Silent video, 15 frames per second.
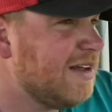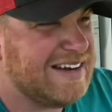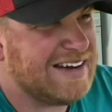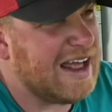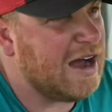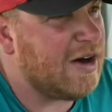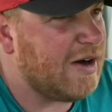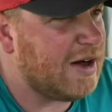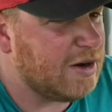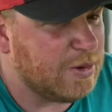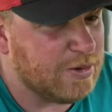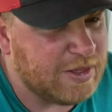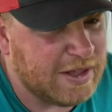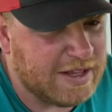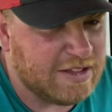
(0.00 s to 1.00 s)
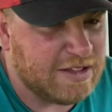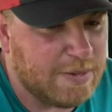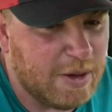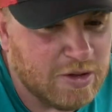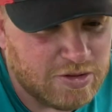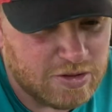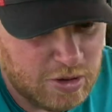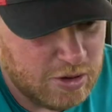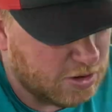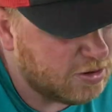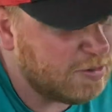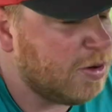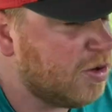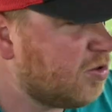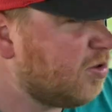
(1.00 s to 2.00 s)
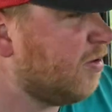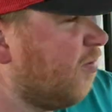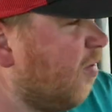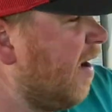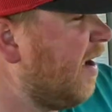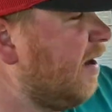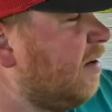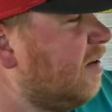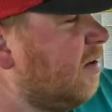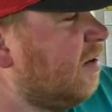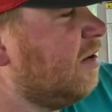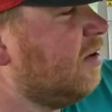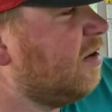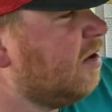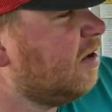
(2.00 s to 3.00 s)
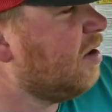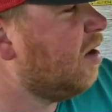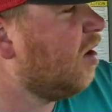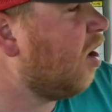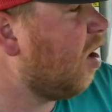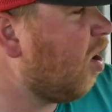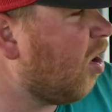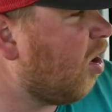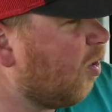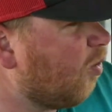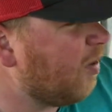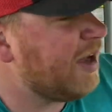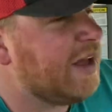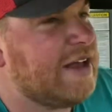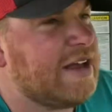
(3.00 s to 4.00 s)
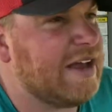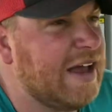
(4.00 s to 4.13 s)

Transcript: now I don't think it's supposed to. It was supposed to have rained all week,